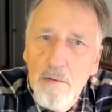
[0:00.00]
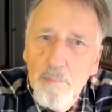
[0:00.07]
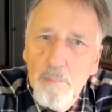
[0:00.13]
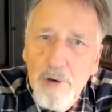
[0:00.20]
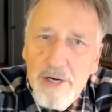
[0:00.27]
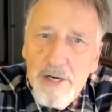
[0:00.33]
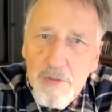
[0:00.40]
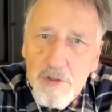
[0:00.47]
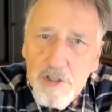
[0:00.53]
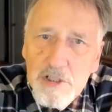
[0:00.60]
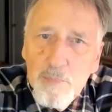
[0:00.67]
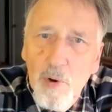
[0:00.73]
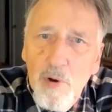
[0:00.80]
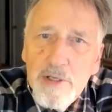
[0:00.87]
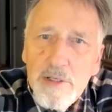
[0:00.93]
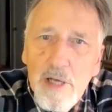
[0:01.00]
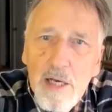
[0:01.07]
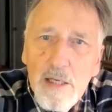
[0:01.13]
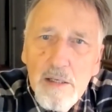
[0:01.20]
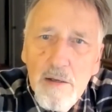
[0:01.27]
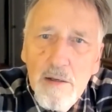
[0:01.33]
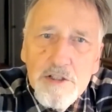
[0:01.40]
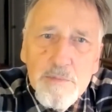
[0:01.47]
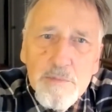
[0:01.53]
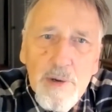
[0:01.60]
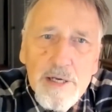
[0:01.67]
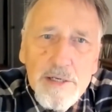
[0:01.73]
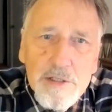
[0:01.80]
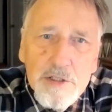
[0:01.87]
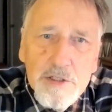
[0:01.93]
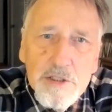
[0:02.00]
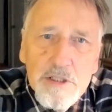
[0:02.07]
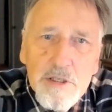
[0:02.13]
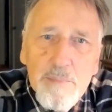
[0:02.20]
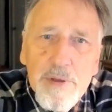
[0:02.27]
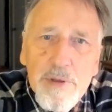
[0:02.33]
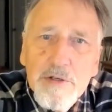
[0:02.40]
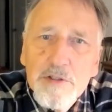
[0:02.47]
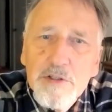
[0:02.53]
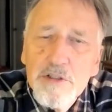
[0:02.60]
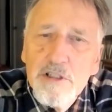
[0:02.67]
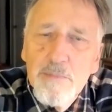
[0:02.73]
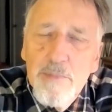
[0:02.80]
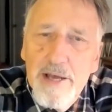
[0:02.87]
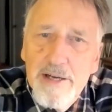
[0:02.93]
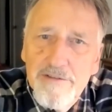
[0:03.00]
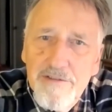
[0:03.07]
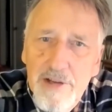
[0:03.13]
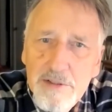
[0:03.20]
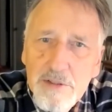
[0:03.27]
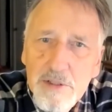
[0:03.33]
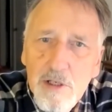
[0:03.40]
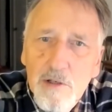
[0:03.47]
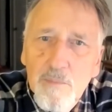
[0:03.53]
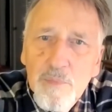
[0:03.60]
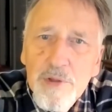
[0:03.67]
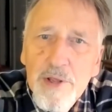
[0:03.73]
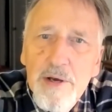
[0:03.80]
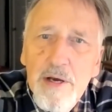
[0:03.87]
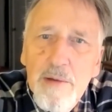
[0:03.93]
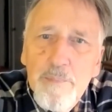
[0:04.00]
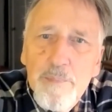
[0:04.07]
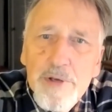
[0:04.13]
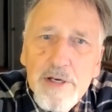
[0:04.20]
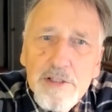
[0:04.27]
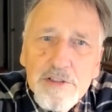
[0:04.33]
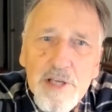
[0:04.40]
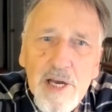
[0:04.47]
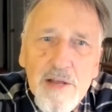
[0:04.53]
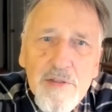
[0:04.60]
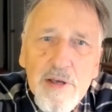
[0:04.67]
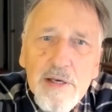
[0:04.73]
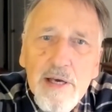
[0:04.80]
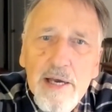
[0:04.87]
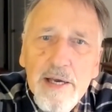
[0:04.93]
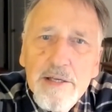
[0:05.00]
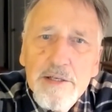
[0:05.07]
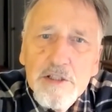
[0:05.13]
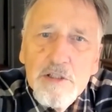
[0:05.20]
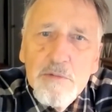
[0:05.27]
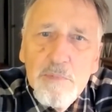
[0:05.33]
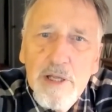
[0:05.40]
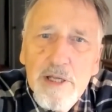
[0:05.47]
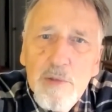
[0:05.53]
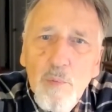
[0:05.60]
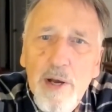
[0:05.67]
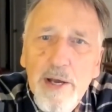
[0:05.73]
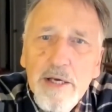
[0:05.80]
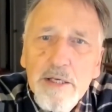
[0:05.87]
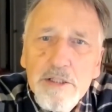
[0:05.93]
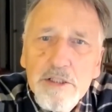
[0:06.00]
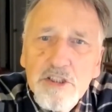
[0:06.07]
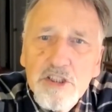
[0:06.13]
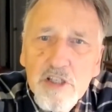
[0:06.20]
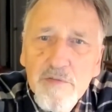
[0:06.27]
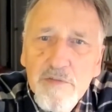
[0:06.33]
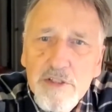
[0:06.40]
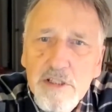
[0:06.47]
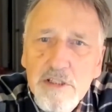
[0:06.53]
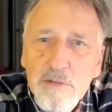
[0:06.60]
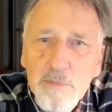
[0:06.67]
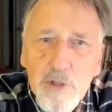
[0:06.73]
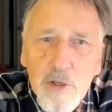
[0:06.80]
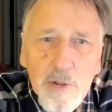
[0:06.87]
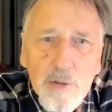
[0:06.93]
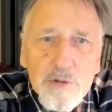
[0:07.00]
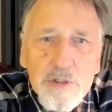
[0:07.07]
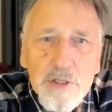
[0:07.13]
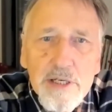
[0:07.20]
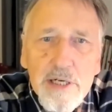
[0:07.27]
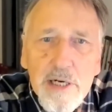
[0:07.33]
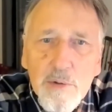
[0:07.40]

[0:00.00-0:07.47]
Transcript: But at this point, I launch my addition to Peterson's manifesto because I think I can explain why conservatism grows in